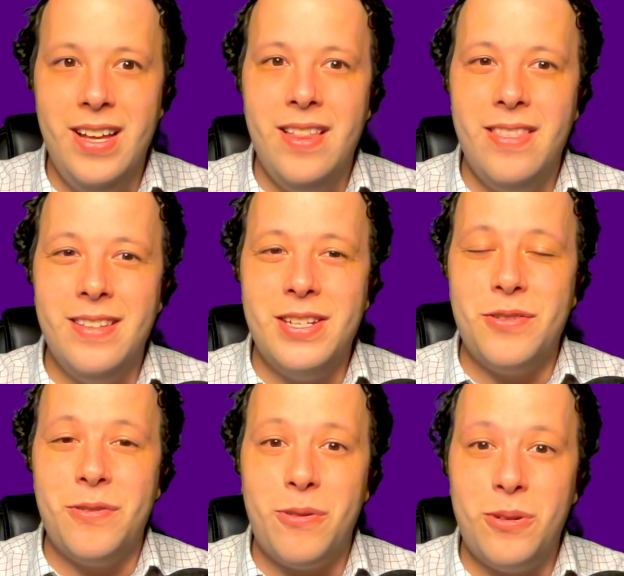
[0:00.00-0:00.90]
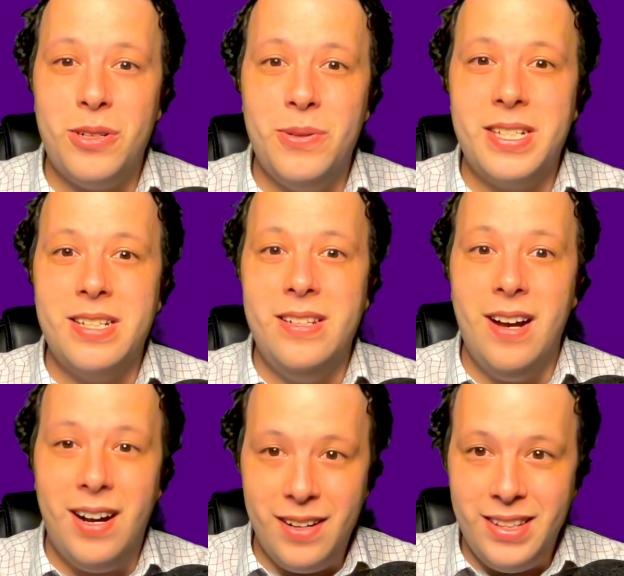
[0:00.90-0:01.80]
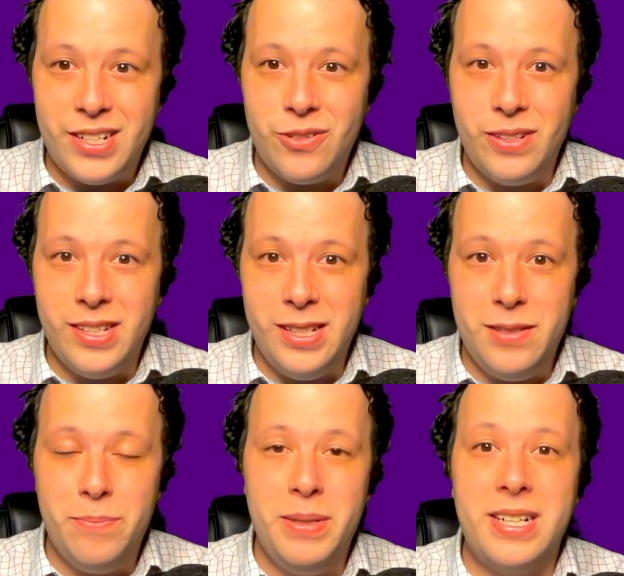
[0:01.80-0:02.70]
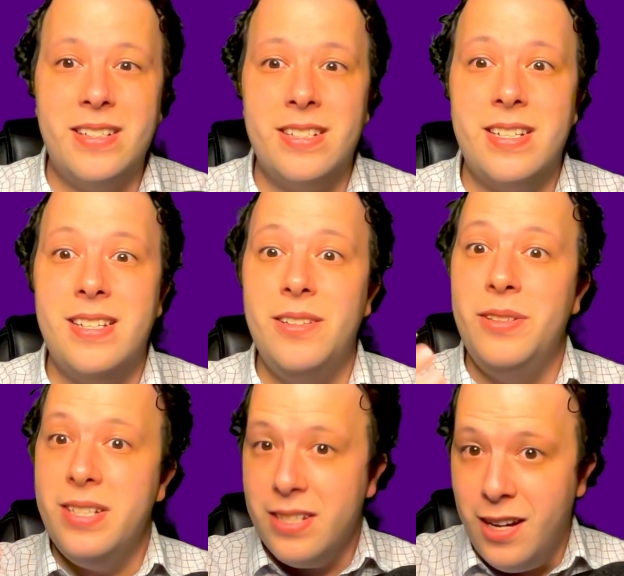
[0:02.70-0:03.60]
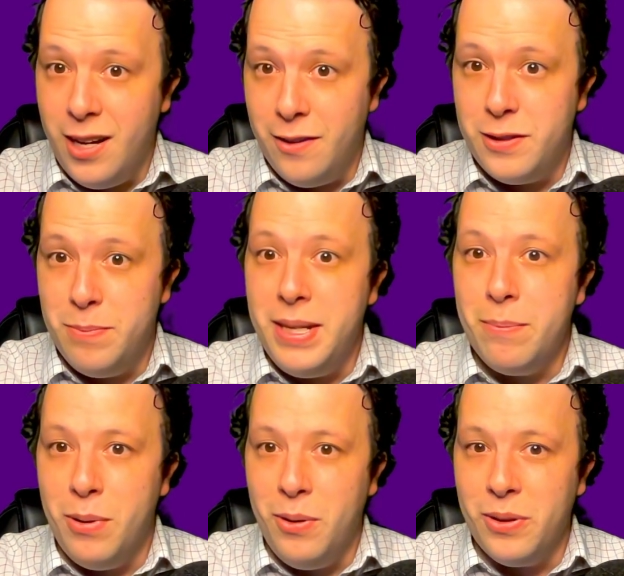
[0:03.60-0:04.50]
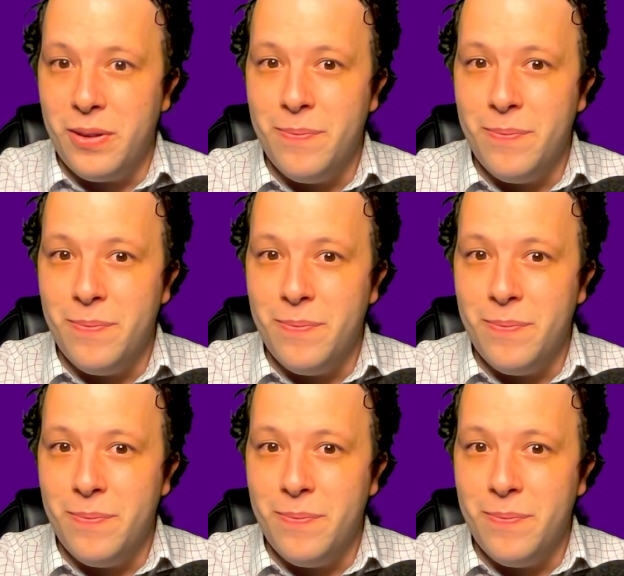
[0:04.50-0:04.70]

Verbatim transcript: This is referred to as a non electrolyte because it still dissolves, being polar